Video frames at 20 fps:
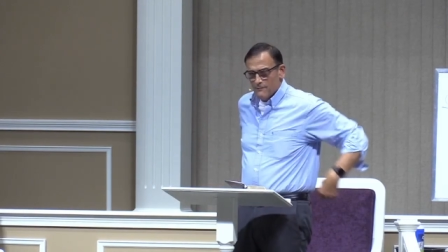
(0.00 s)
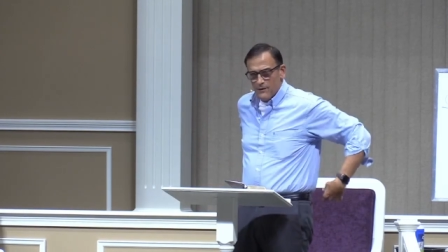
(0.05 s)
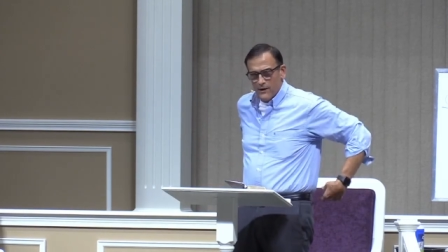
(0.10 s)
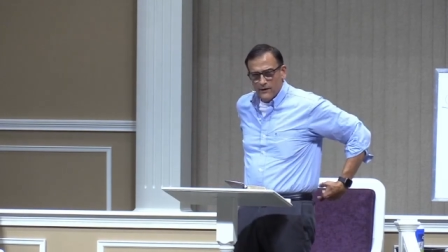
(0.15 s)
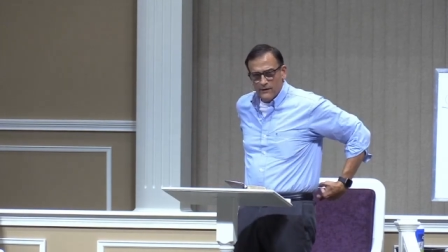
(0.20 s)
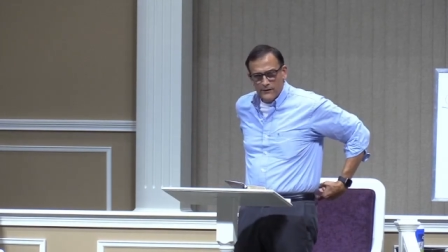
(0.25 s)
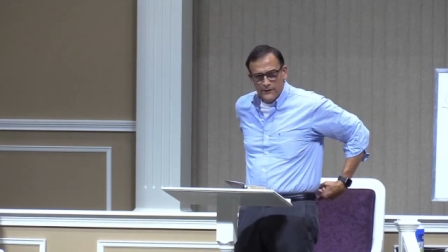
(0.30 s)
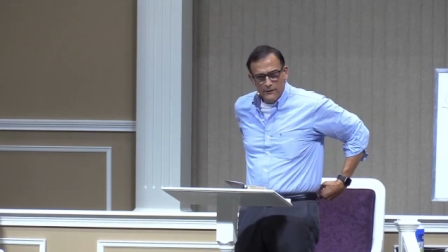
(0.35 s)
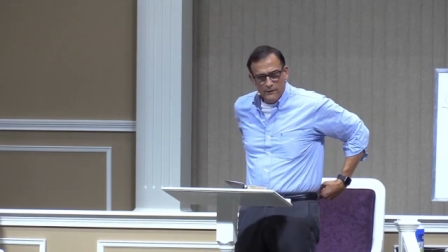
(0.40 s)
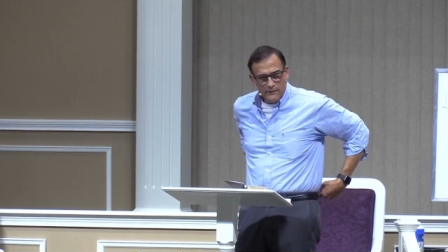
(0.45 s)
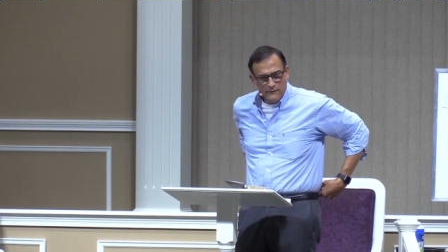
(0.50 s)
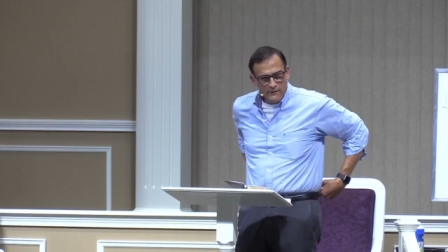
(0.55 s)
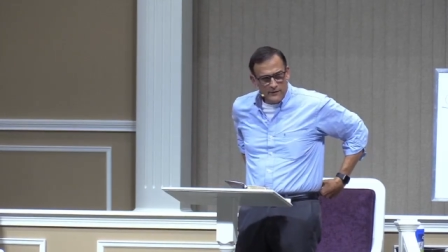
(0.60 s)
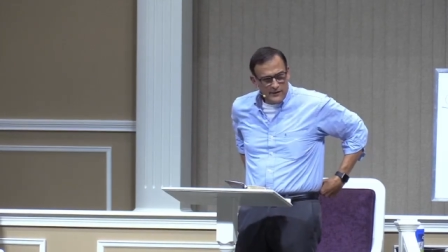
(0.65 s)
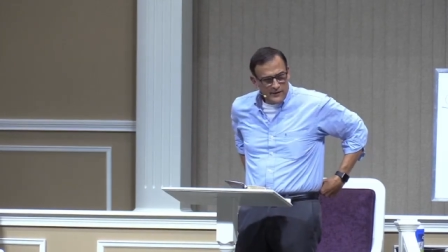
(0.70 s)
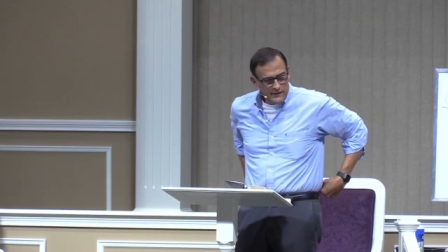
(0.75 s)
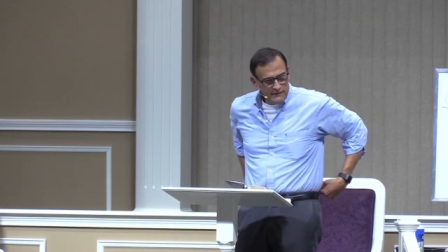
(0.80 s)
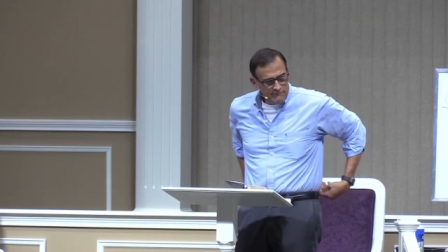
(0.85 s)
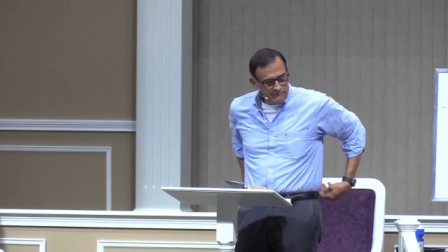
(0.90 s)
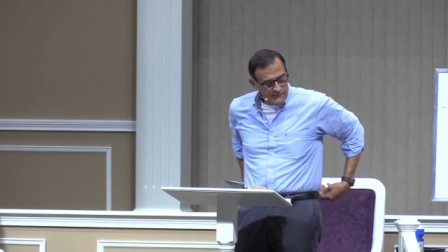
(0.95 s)
Mark, are you ever
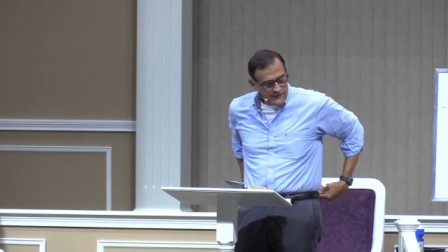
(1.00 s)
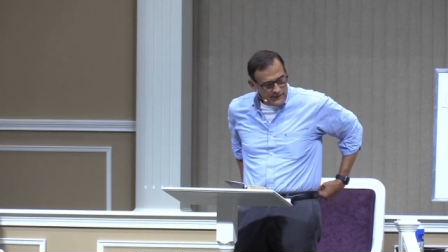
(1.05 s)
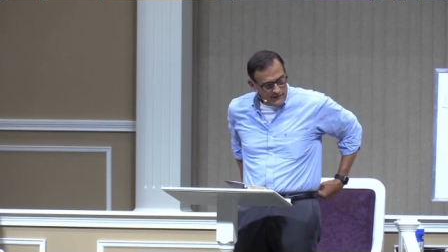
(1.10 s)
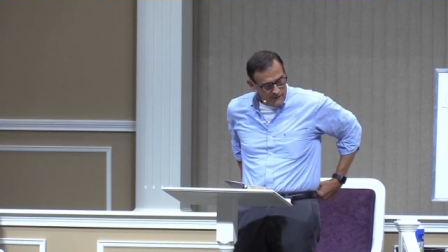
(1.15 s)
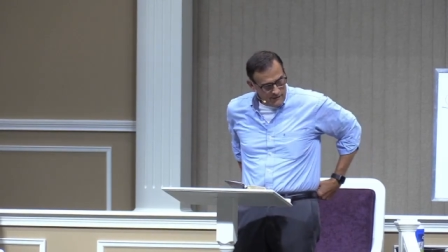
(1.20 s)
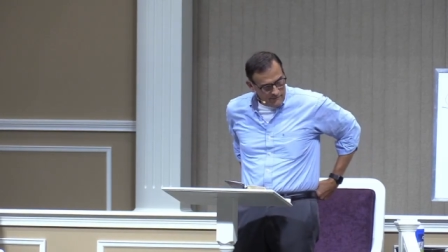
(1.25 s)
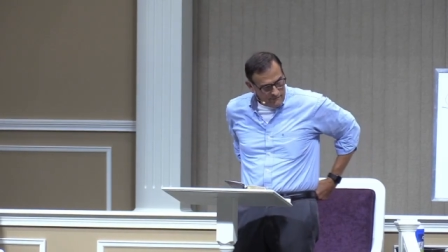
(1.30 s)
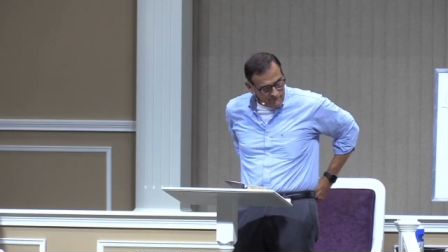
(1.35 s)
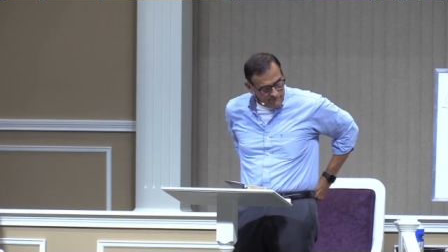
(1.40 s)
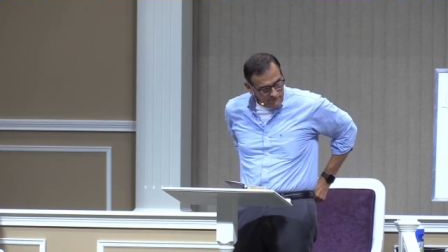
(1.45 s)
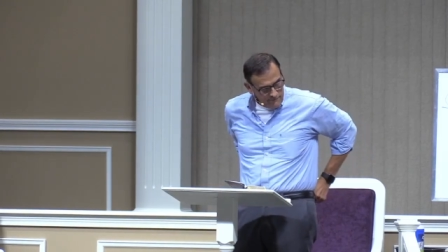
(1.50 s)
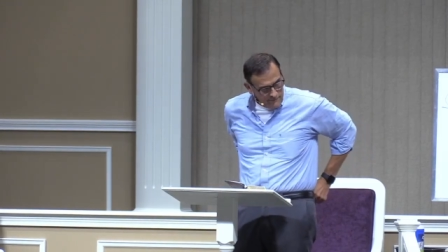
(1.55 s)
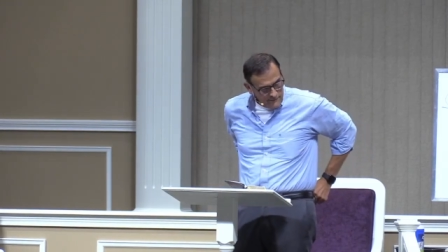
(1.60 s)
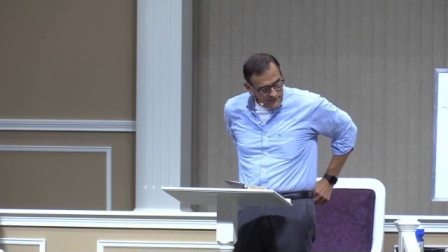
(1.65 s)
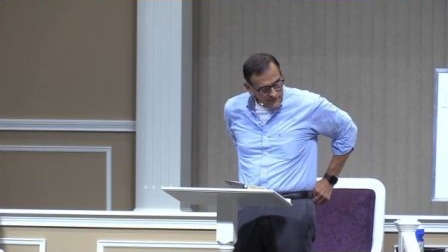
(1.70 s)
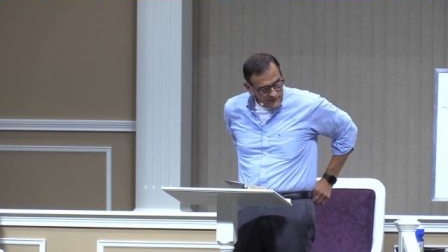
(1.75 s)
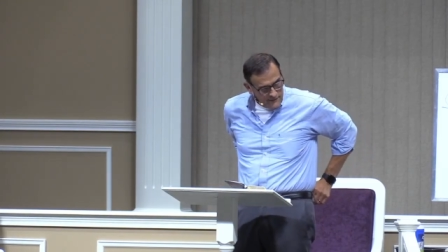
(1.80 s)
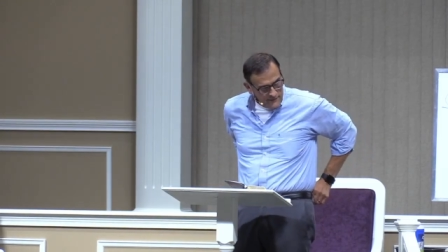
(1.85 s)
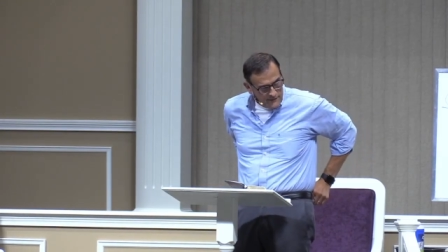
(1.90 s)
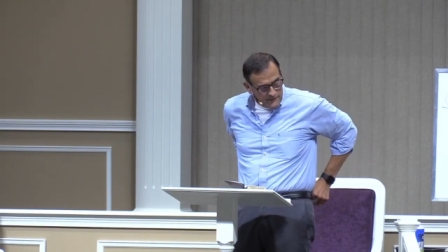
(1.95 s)
going to, you know,
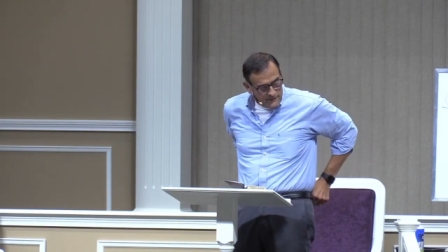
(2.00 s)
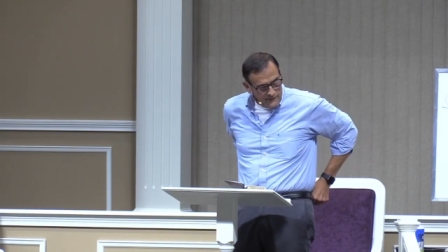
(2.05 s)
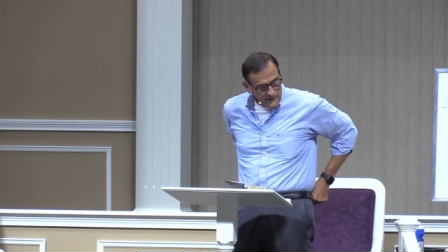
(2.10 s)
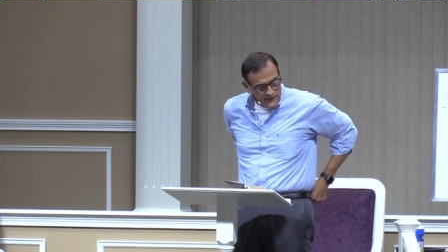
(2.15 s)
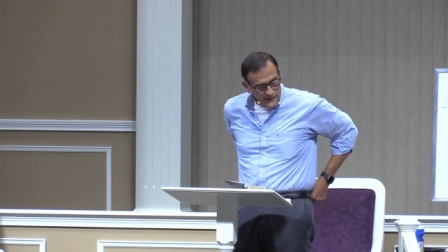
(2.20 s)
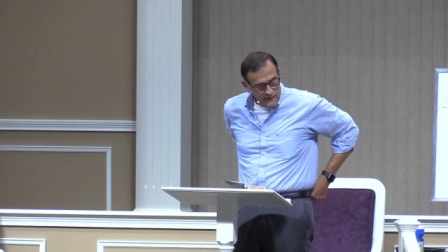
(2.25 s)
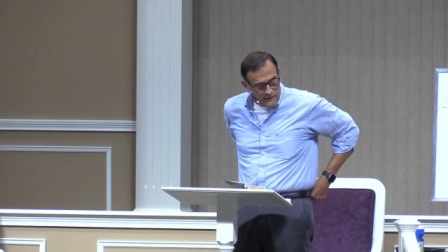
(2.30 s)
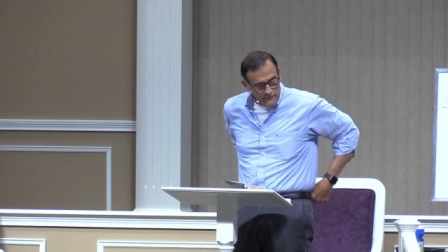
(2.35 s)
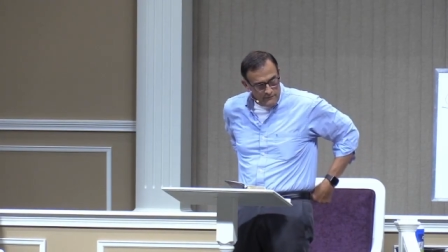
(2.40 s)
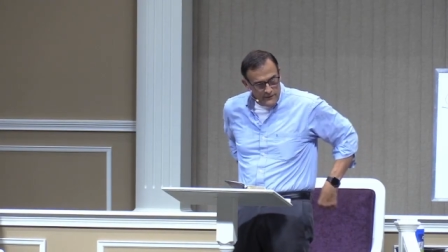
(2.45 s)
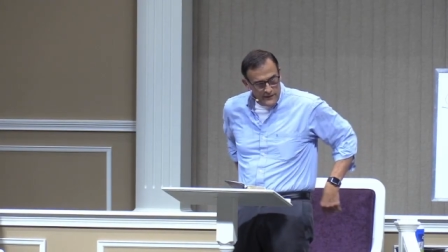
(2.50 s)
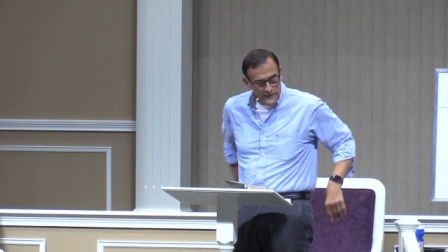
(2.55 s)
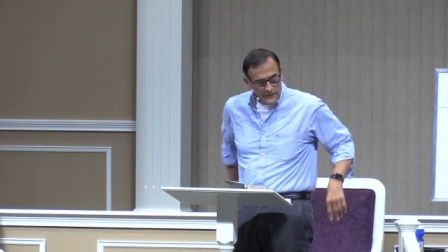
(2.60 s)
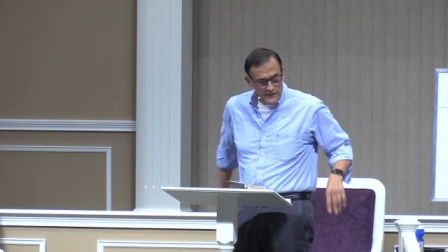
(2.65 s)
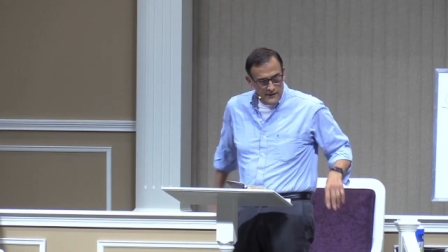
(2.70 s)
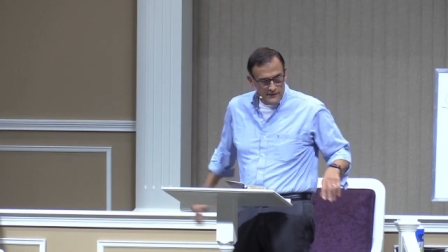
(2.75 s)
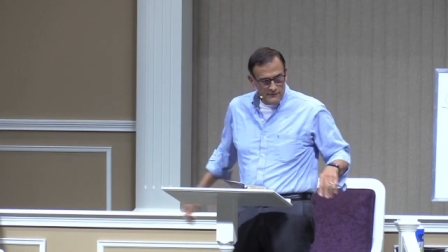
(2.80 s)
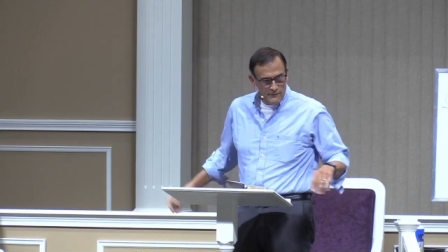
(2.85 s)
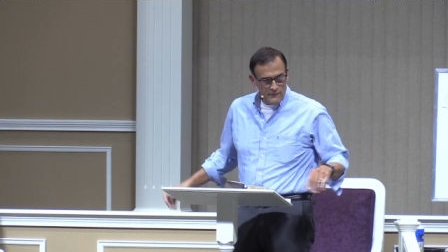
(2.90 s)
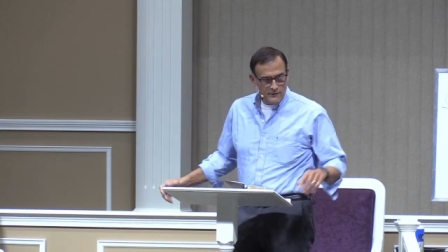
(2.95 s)
get up, get
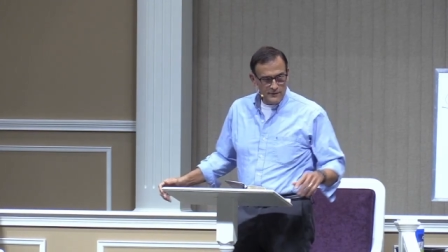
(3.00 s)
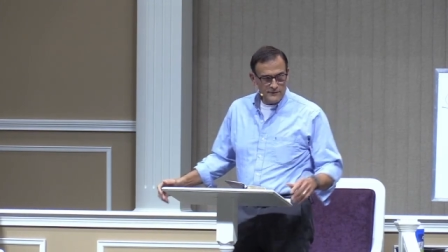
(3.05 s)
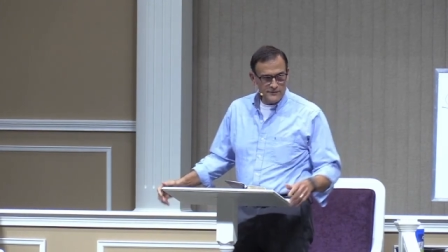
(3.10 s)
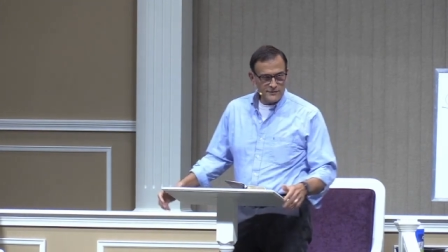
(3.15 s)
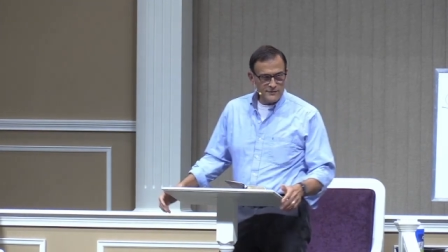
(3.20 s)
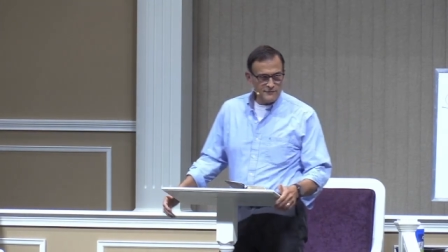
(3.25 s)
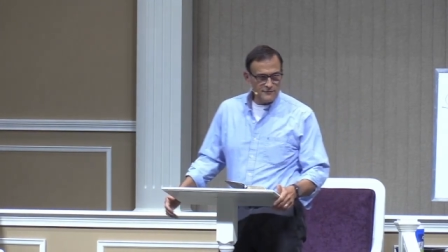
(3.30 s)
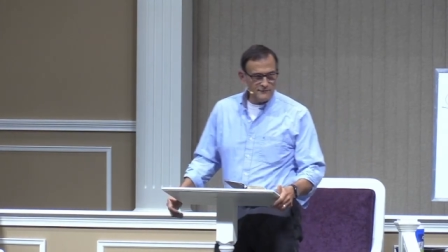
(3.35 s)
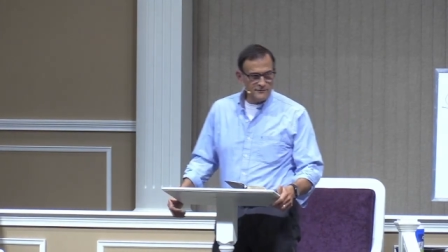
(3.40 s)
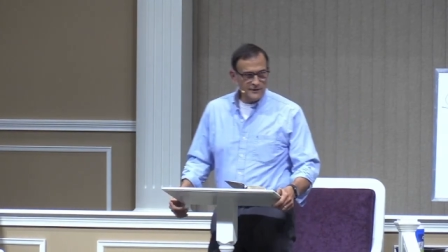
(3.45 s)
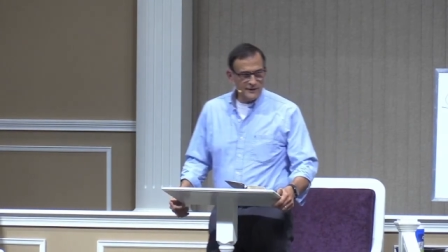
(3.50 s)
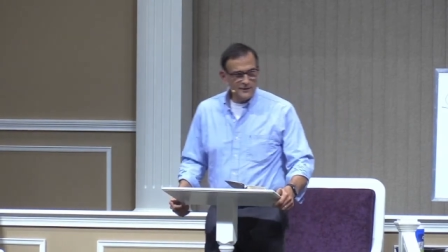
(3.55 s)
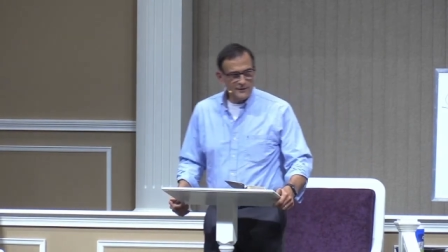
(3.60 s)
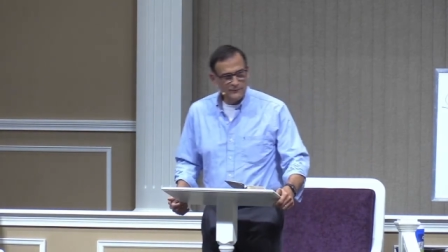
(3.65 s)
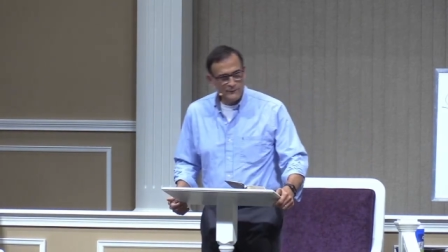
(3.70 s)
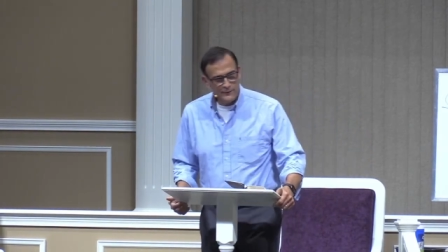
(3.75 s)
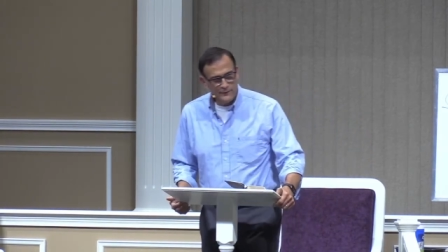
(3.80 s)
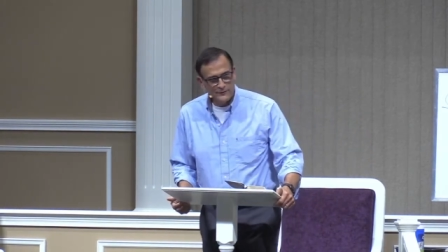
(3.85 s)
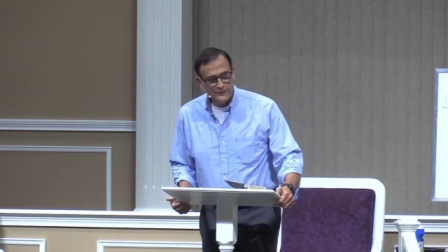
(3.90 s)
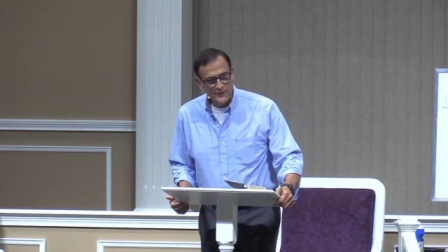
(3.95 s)
done going to school and get a
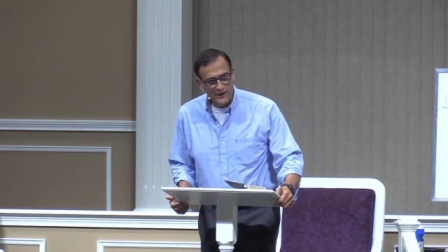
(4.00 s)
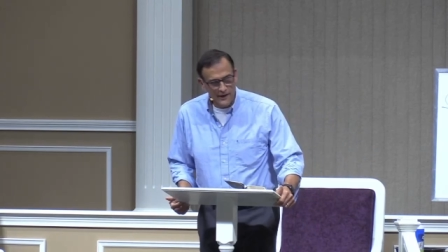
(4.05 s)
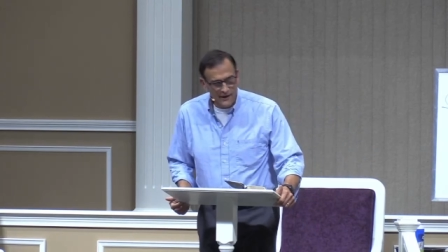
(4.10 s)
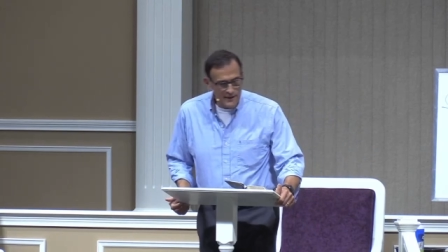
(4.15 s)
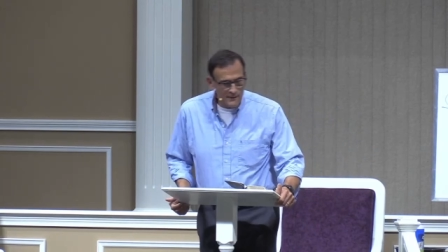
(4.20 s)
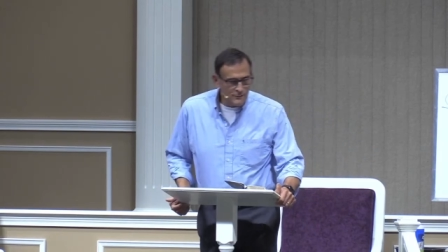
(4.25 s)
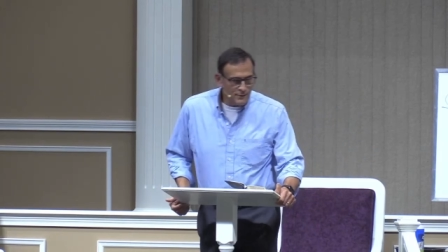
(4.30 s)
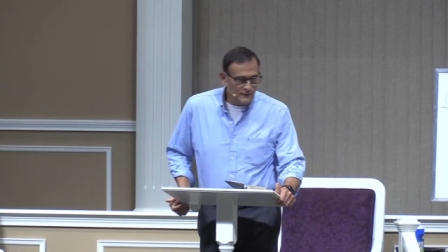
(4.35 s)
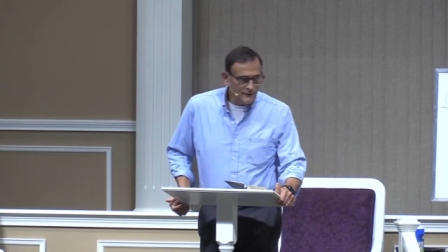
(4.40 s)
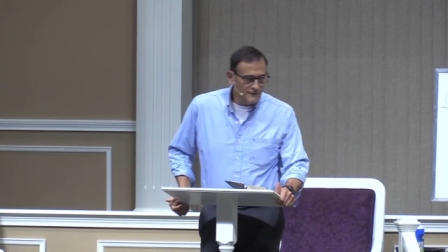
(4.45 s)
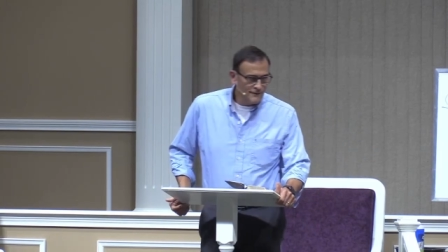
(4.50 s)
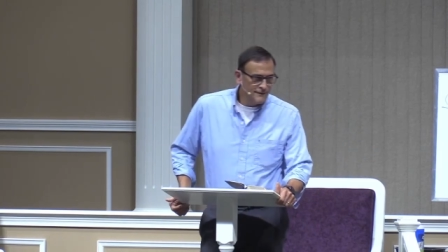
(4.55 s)
real job?"